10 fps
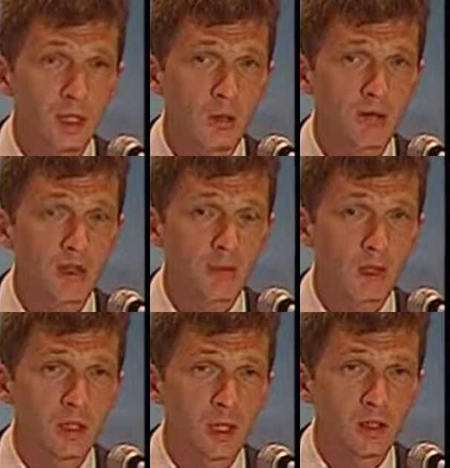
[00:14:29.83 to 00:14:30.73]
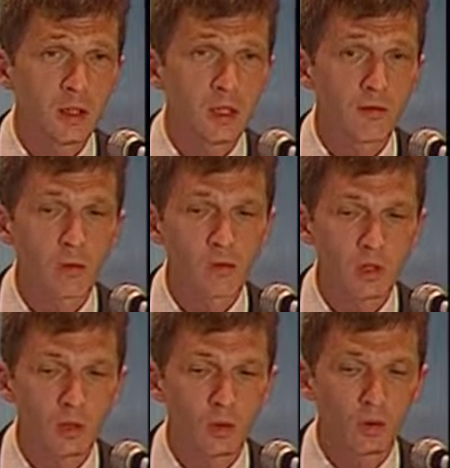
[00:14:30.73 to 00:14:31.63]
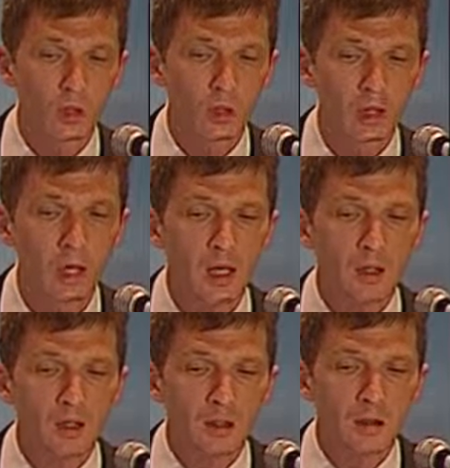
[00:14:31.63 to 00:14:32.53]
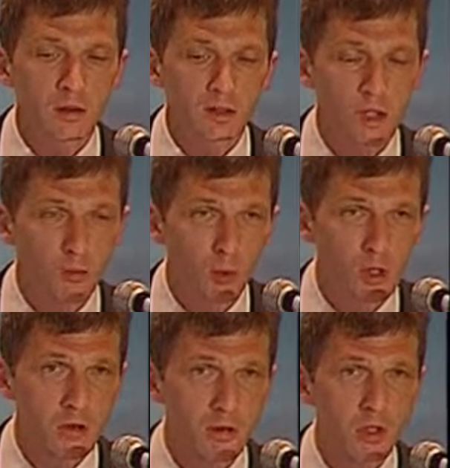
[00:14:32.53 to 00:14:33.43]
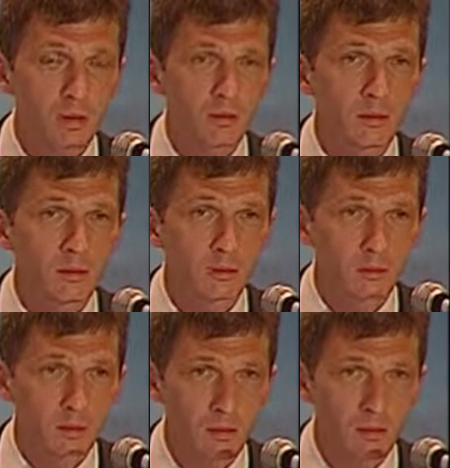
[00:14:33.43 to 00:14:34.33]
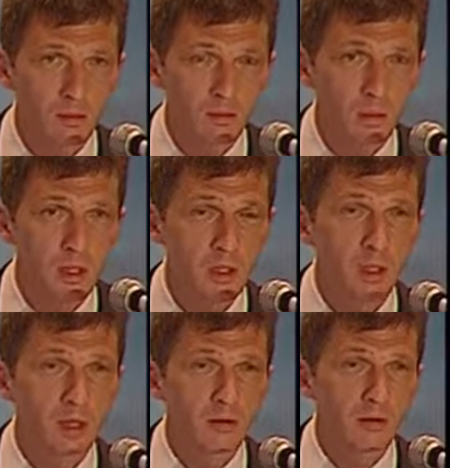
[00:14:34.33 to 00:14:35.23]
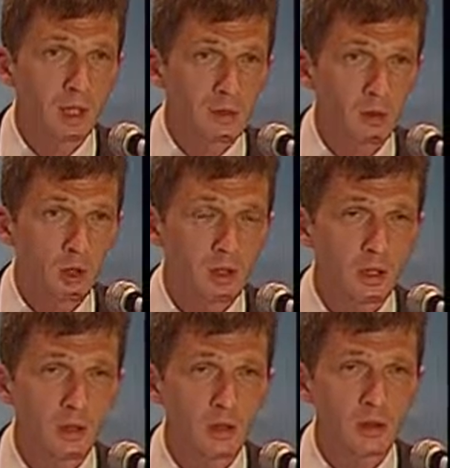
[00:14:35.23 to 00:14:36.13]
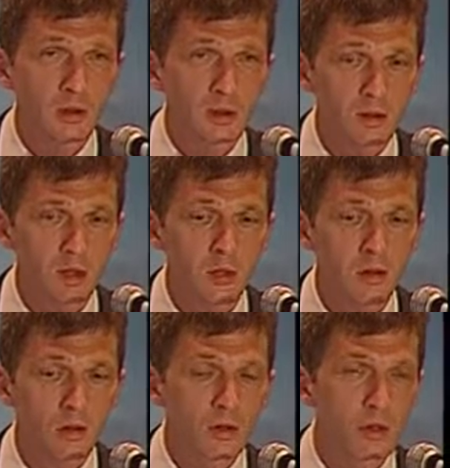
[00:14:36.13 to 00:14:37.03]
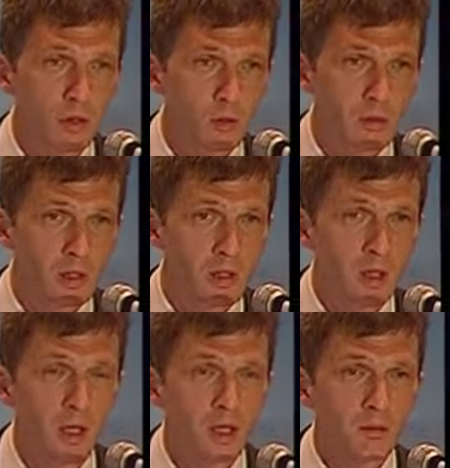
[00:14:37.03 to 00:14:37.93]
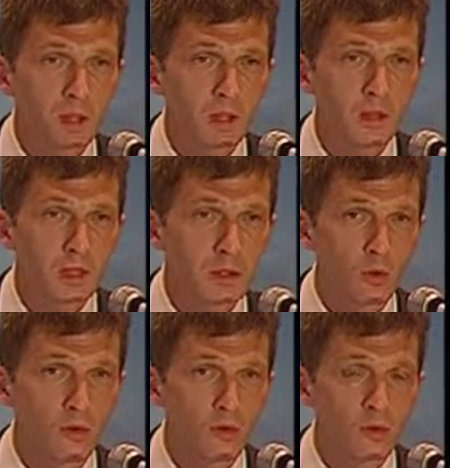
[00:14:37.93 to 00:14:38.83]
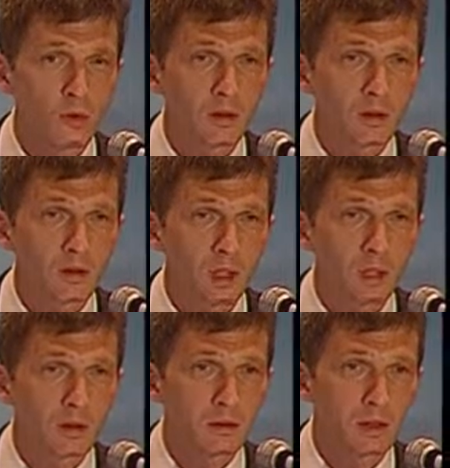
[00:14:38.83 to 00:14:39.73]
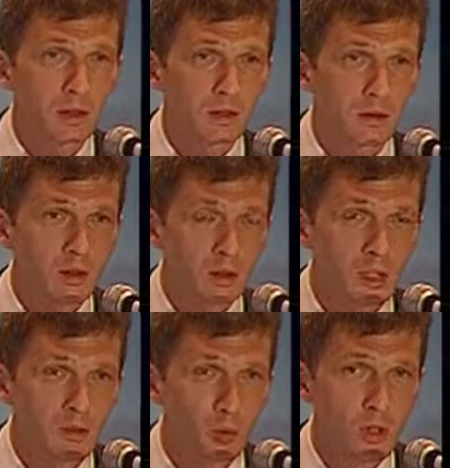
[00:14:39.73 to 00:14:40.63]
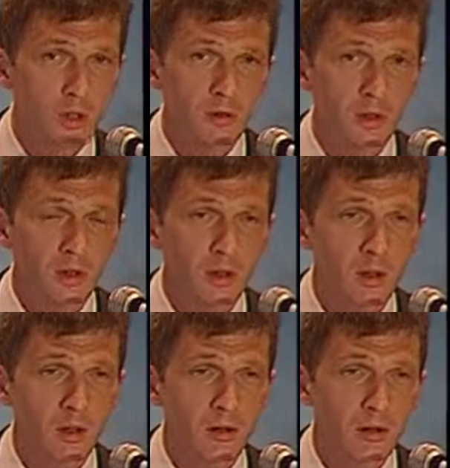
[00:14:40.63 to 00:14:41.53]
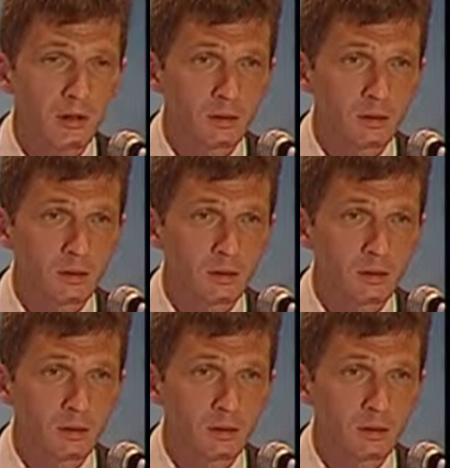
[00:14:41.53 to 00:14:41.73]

quite broadly during the 1980s, 1990s in the Soviet Union, based on the materials of satellite stereo imagery. This method is based on the use of